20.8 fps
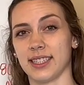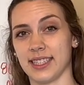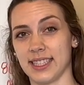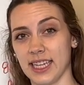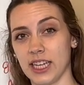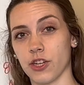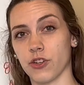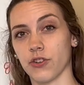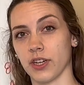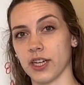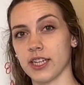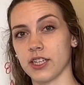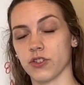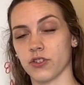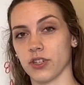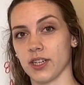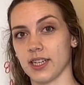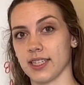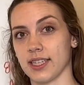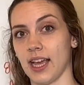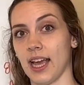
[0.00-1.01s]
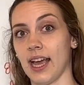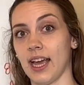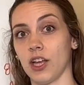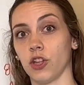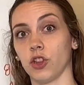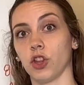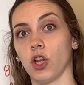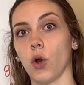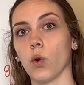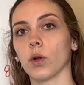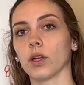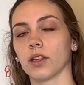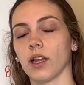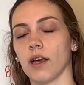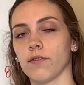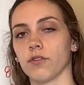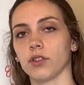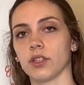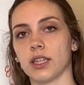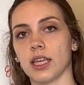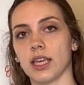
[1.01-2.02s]
decreased or is at a lower
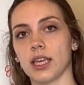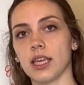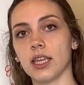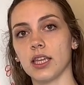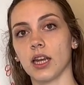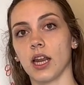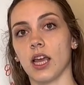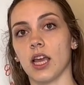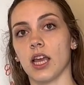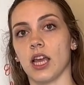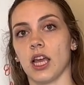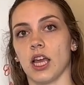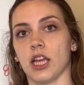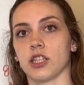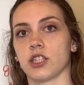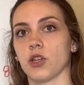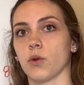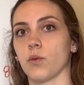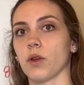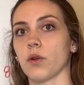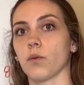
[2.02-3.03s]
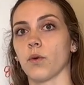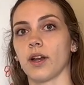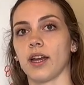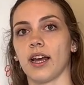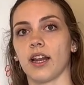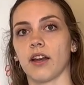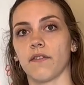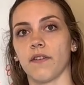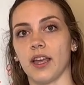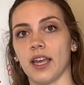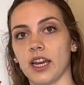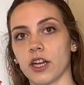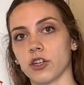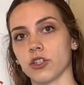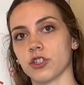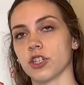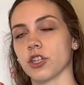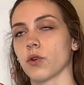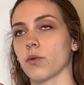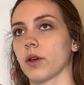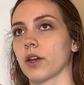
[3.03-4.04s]
level in the heat. And so we run out of
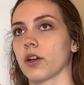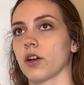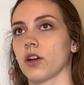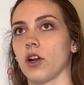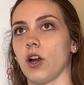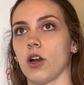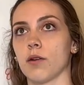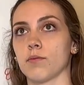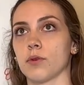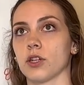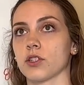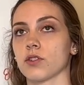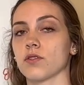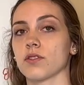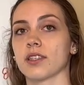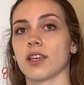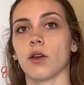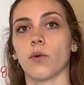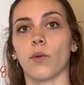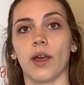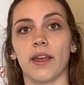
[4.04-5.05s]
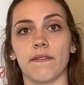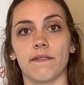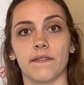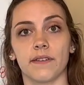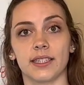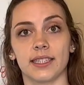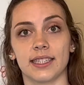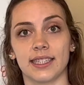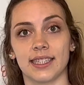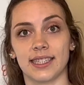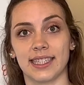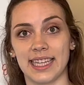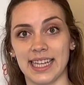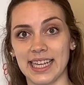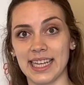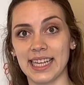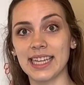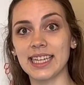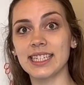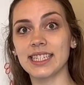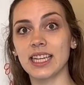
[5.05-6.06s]
energy quicker. Our muscles get way
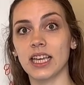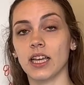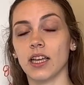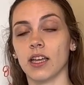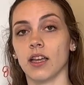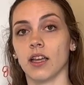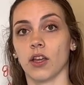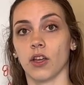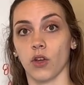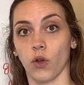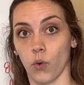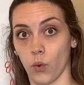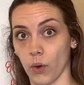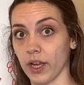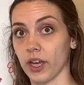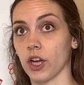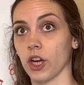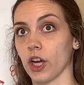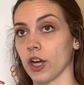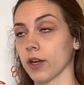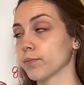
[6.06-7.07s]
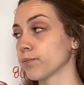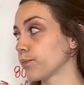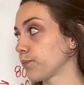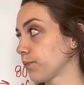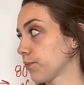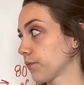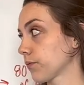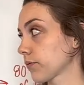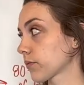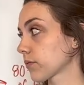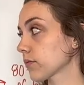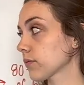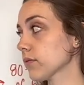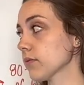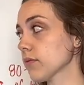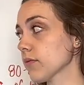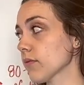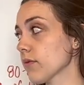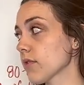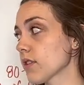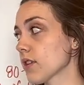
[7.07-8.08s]
fatigued quicker.
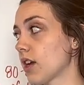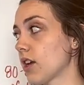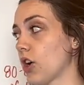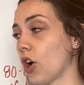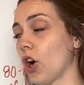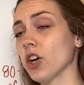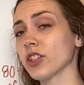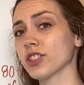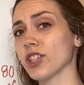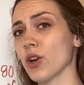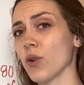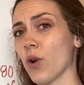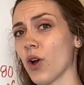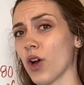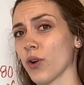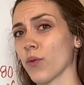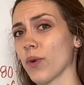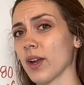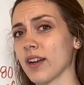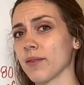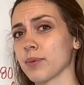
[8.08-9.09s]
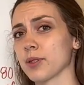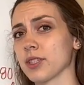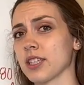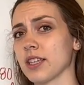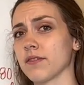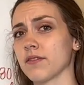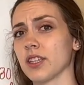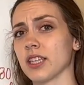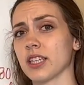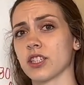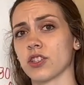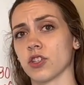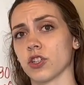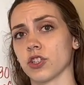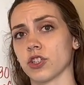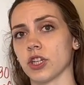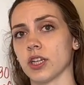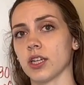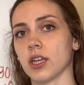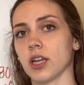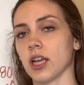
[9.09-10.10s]
Also, our rate of perceived
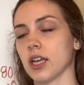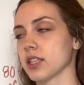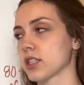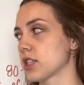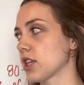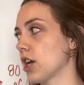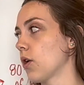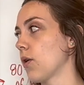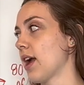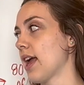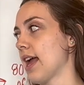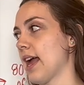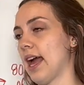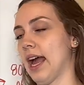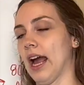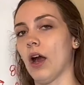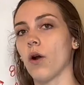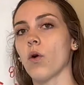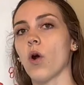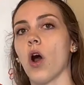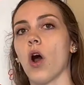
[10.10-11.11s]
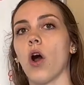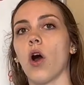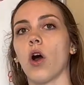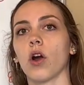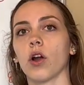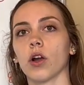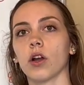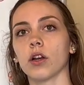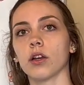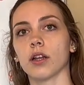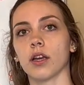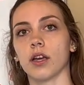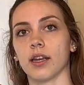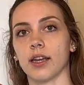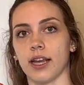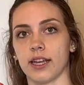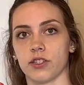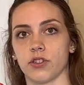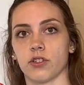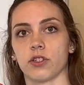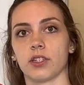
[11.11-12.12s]
exertion, and so how hard
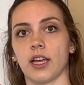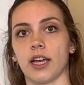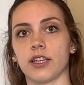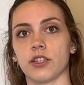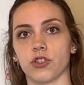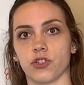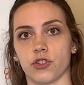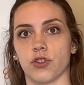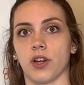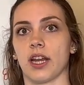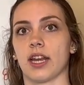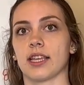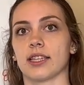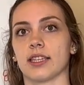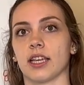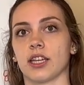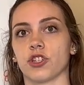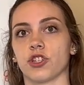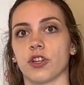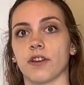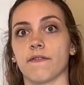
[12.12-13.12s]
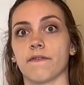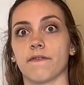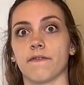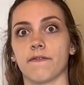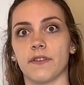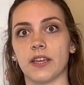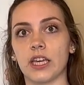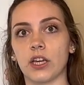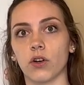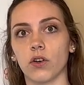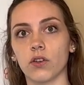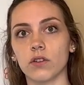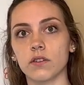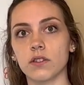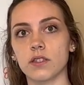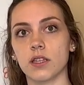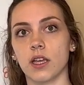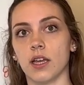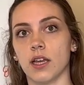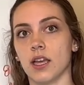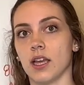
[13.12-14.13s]
an exercise or training session
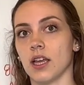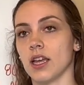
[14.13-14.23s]
feels,